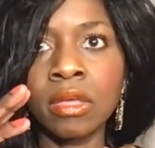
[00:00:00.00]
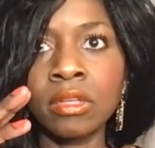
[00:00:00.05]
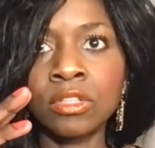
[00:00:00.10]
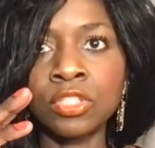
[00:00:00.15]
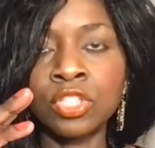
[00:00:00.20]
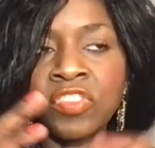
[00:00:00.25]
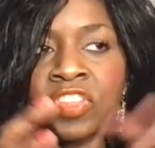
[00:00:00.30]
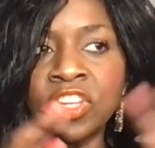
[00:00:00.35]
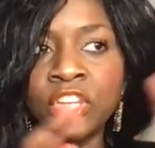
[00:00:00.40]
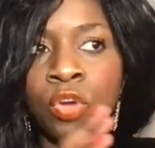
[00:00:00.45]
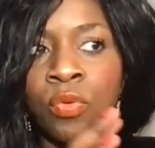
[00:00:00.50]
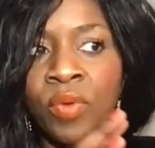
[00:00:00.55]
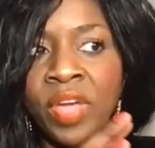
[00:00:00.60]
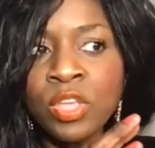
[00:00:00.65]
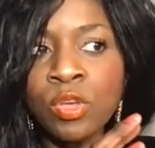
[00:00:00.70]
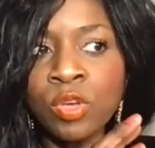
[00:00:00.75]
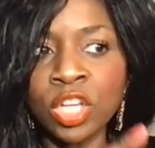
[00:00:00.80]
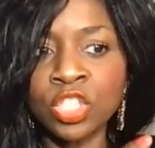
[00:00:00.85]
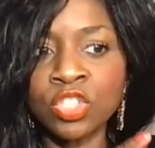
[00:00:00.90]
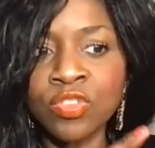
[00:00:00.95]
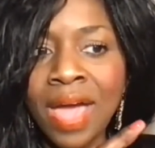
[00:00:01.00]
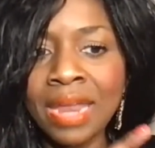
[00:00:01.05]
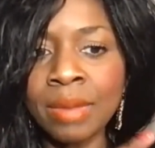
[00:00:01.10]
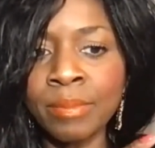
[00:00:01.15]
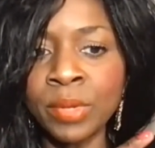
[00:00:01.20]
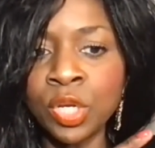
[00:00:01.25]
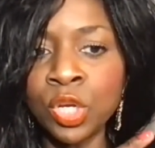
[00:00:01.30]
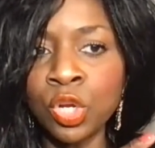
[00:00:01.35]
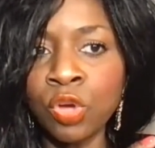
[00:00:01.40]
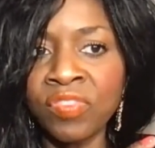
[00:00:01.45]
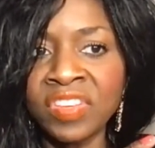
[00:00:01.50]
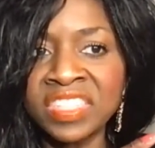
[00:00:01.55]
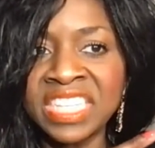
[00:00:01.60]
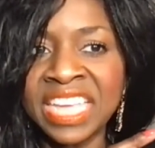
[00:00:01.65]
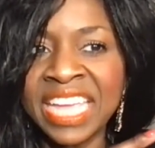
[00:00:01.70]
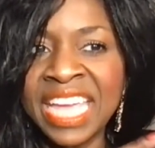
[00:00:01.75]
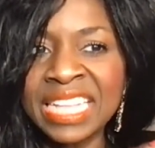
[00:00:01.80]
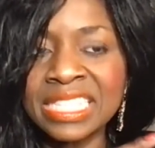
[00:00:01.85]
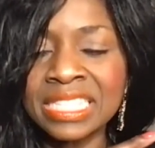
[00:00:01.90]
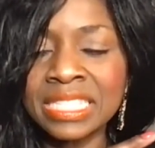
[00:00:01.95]
To the degree you could try to maneuver to
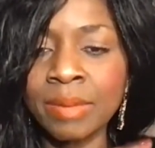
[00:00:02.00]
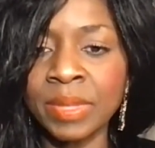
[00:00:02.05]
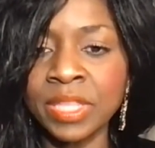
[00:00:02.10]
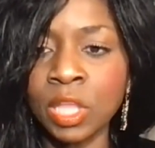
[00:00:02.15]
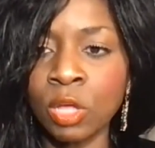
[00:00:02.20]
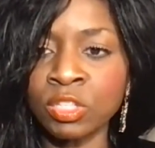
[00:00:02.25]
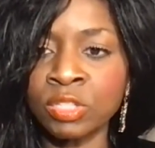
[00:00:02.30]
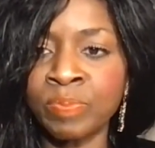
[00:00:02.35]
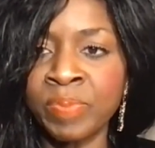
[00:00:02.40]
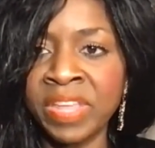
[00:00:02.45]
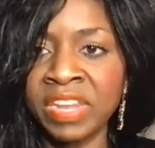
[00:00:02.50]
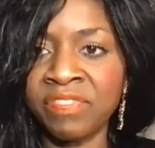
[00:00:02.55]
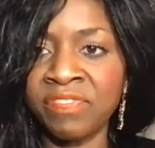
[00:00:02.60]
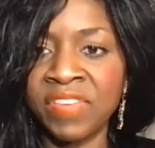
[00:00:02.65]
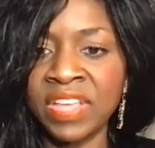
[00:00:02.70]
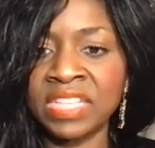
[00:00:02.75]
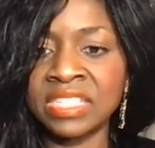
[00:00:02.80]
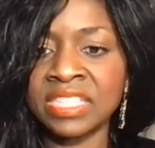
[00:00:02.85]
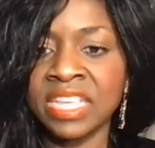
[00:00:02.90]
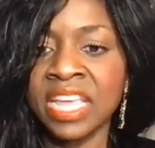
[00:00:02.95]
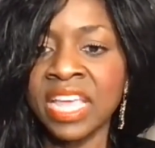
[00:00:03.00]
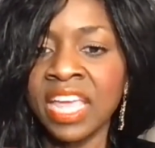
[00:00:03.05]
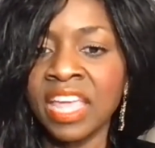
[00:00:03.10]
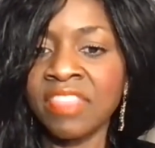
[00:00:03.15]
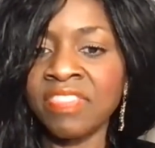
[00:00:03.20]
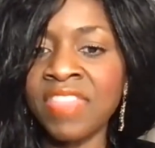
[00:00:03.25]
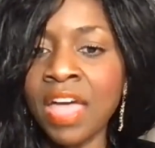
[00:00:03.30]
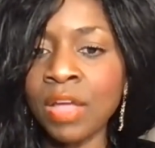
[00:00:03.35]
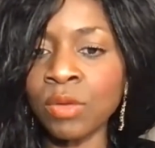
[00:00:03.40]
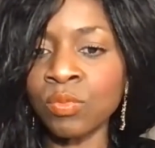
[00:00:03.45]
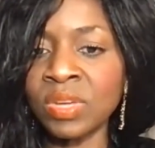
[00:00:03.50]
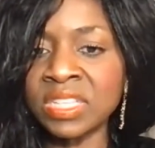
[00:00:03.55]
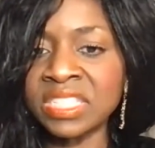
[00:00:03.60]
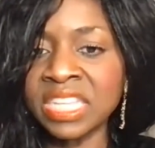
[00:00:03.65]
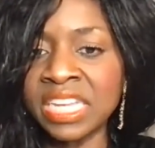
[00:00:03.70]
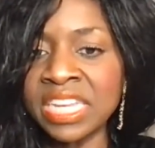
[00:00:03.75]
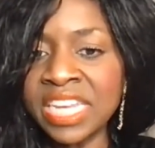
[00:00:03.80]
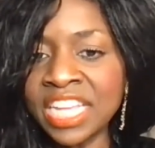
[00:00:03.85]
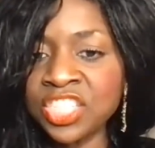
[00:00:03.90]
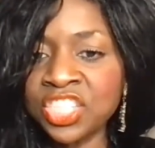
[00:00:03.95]
get some of those benefits that was
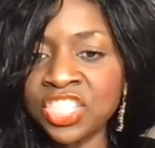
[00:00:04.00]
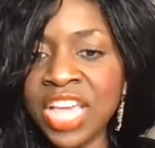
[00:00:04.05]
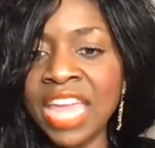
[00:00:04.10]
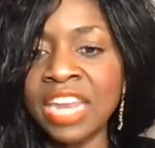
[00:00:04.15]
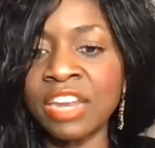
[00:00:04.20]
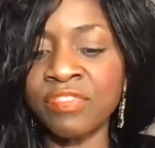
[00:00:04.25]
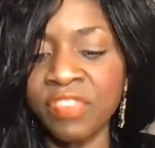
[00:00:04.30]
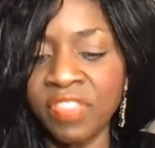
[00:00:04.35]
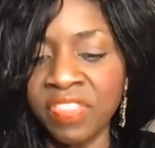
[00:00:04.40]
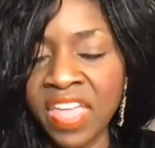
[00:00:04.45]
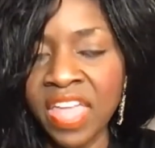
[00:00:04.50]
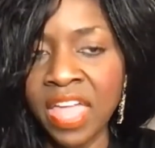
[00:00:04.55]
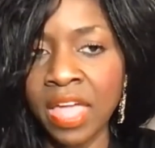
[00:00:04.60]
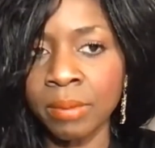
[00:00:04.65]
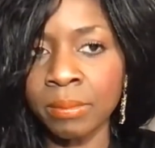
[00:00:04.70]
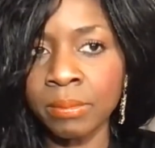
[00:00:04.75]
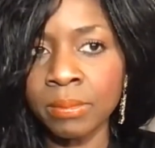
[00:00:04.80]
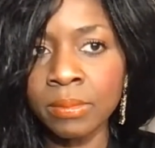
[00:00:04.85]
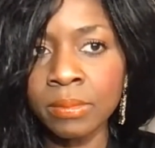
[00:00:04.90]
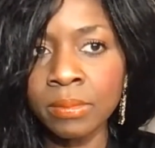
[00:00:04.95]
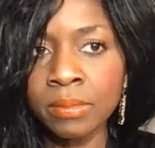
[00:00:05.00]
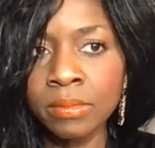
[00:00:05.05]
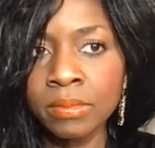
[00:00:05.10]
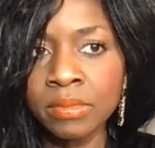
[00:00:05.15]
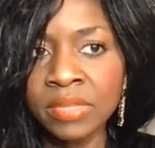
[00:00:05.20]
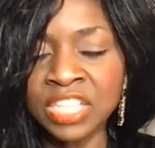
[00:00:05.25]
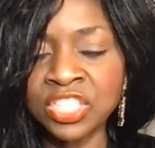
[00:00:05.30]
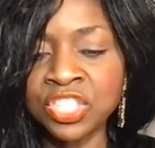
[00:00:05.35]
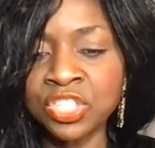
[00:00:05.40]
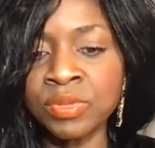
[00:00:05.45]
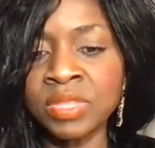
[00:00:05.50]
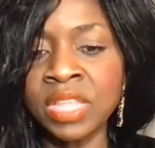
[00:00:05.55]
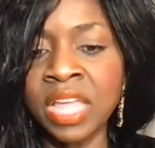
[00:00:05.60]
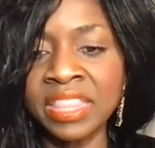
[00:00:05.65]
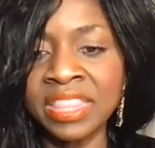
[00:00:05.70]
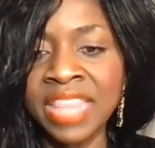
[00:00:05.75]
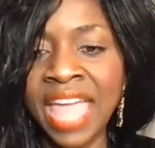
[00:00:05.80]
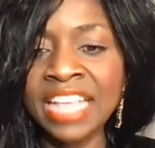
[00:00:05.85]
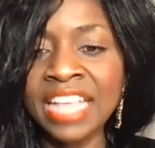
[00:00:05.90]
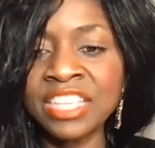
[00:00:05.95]
initiated for them, that
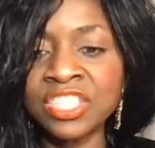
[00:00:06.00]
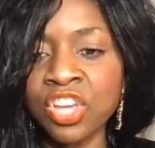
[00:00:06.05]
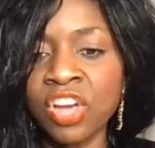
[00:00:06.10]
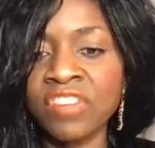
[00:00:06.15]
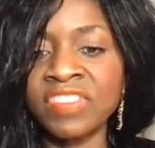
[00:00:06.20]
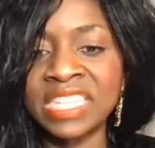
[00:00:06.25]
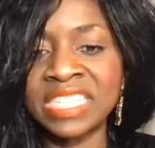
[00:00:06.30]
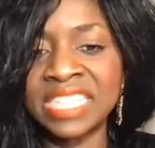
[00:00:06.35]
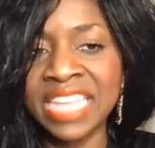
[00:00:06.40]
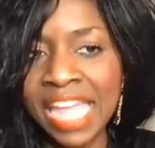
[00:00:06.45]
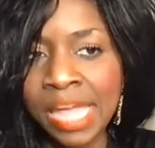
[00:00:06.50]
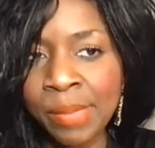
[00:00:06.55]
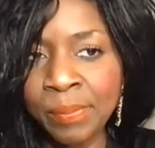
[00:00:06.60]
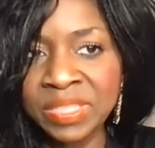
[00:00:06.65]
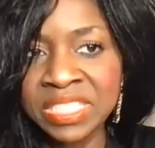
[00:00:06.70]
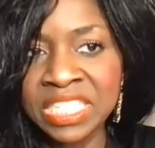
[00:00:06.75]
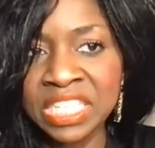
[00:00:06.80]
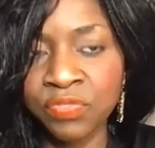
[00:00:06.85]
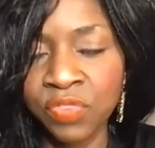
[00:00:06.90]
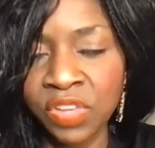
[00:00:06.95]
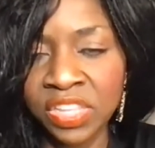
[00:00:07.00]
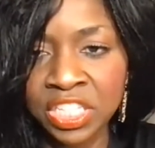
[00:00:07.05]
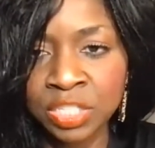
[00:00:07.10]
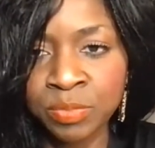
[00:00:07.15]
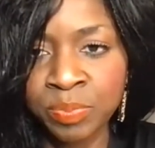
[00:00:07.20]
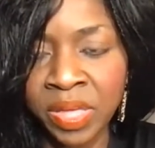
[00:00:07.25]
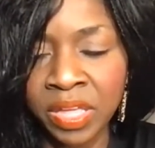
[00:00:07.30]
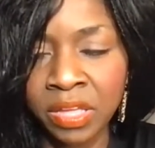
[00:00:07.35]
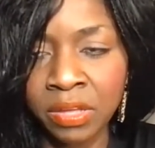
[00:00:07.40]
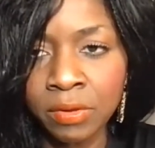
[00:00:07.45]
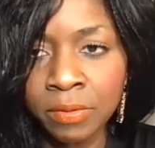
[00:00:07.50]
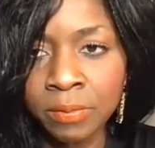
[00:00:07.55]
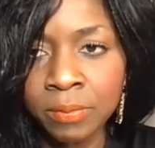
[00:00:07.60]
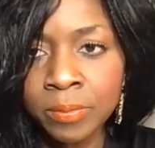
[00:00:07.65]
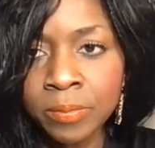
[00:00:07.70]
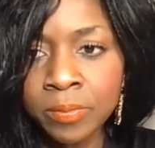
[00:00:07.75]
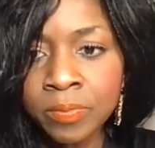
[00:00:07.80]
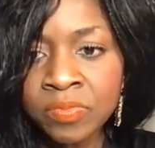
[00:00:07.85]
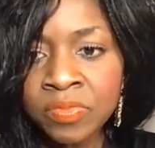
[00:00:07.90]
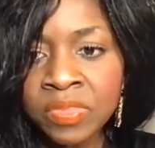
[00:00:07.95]
they served as the impetus for this bill.
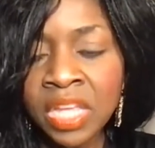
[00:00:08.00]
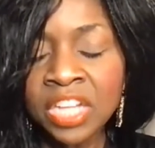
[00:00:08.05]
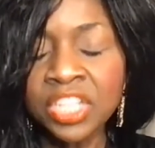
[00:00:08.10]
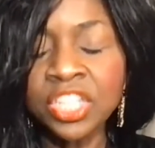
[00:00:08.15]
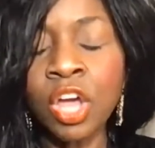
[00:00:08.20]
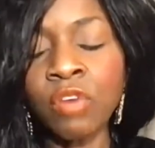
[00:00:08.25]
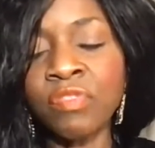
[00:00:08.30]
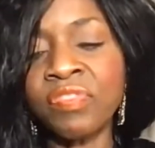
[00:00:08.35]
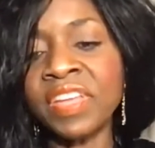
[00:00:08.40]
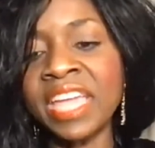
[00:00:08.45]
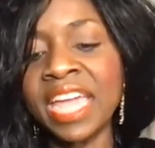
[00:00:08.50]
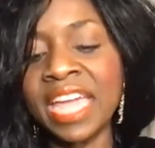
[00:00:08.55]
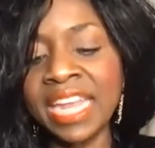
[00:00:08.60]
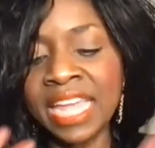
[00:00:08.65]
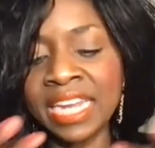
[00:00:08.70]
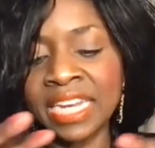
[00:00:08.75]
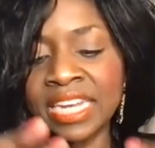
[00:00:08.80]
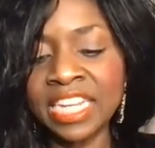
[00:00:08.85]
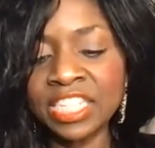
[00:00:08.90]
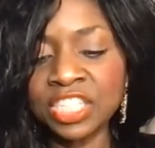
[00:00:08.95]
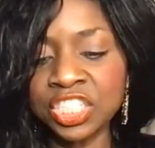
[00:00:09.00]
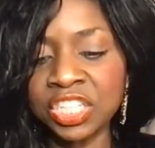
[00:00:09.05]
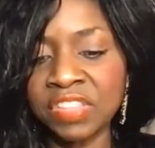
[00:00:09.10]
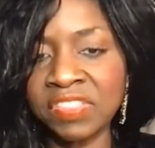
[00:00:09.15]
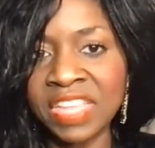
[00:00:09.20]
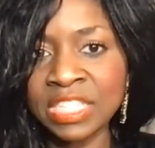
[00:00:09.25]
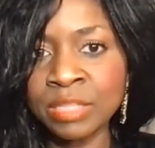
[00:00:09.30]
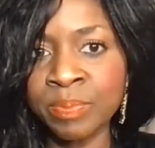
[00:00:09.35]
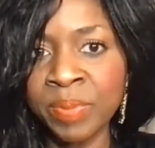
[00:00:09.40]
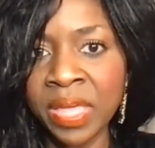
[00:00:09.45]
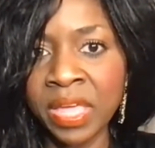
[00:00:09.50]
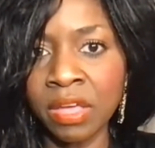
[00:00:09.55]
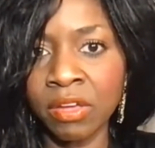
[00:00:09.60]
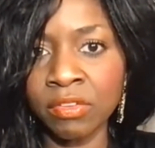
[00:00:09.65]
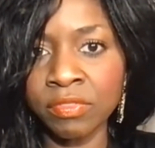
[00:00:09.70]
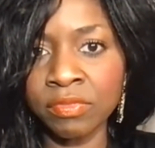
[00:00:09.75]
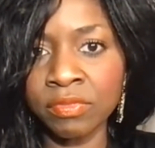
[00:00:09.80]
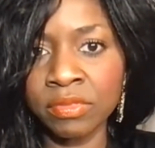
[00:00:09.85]
Don't forget, in addition to this bill